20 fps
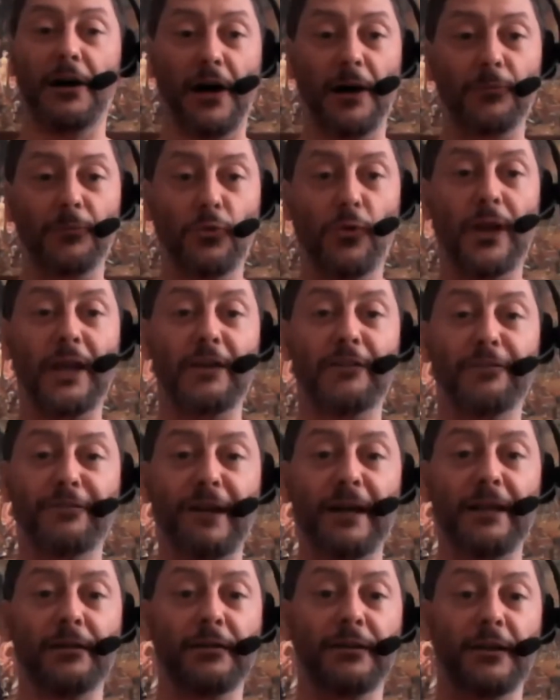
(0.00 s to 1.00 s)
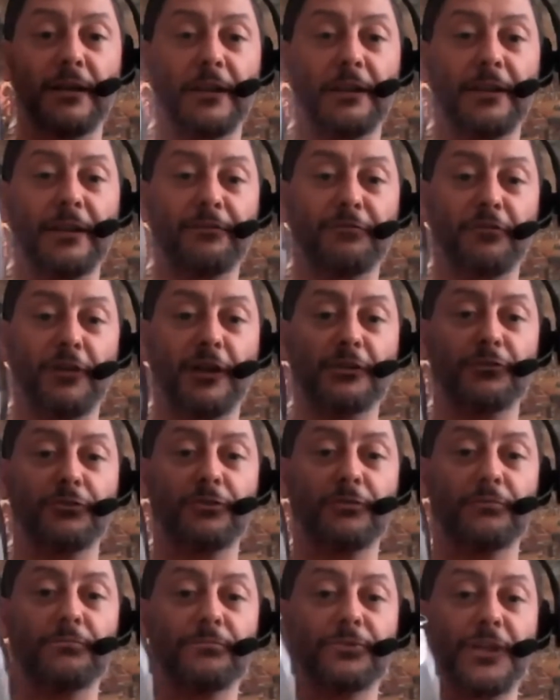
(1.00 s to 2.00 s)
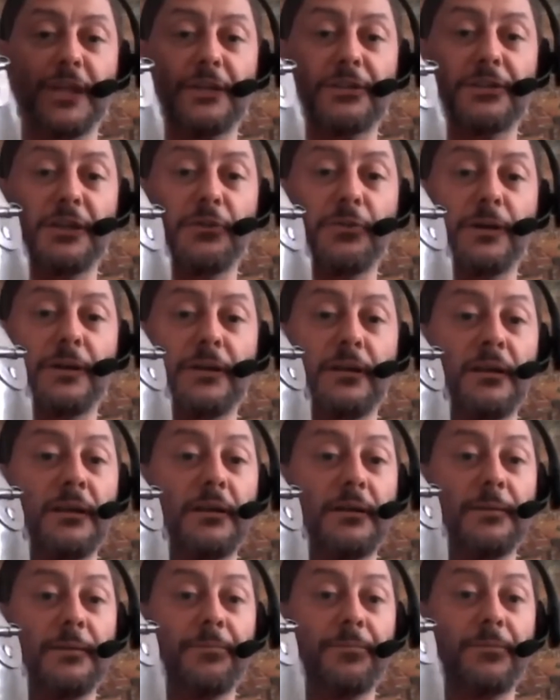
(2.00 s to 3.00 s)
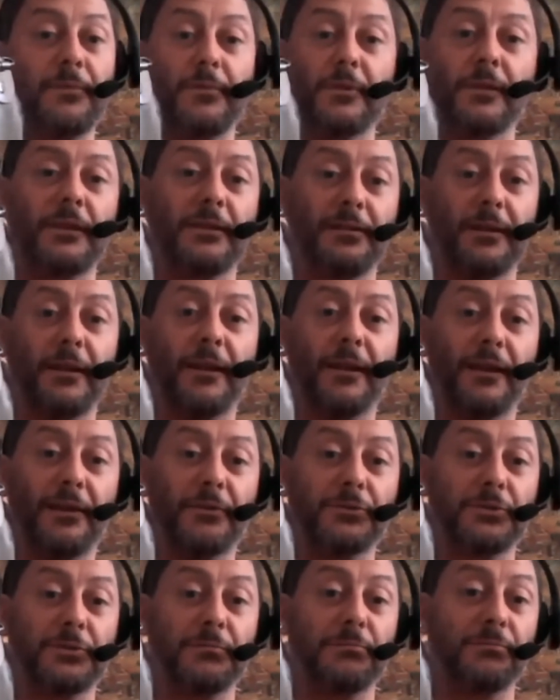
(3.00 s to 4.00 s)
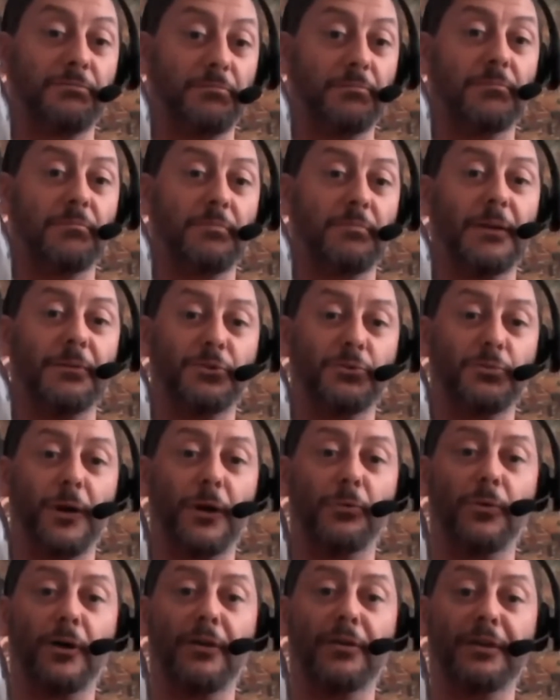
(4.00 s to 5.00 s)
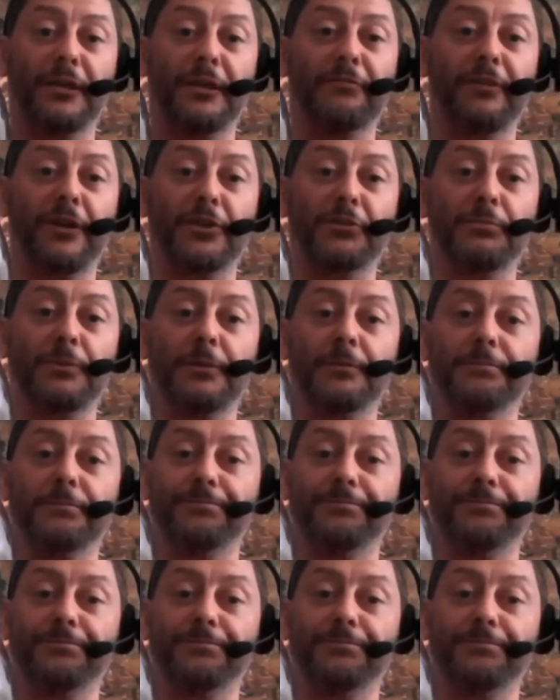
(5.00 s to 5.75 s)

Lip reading: quite a fan. I think for 160 quid, it was well worth the investment.